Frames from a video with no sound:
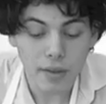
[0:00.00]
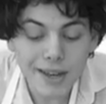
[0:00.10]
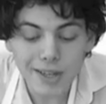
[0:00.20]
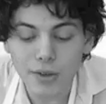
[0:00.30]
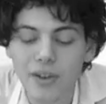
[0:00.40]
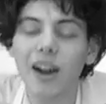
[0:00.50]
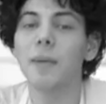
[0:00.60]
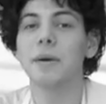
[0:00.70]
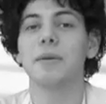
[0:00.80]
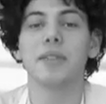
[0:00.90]
Thank you for
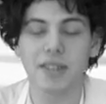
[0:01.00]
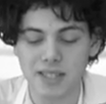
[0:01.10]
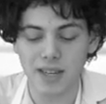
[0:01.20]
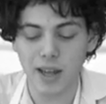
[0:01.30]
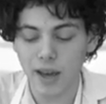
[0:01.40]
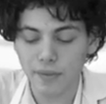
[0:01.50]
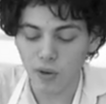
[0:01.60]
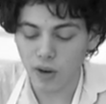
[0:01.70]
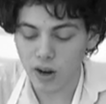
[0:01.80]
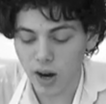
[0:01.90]
coming with us today
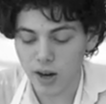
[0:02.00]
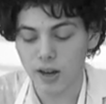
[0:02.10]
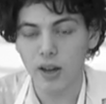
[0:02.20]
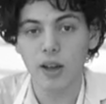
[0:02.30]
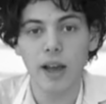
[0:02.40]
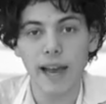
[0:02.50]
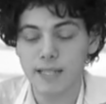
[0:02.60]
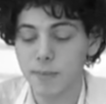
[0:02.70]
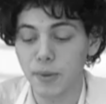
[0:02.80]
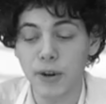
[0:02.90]
for our
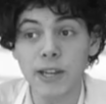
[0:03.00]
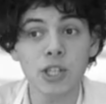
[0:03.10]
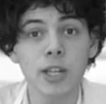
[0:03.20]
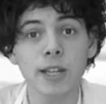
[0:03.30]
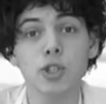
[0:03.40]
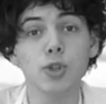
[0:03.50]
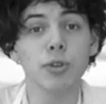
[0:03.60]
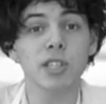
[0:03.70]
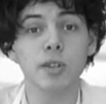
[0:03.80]
exploration in Jewish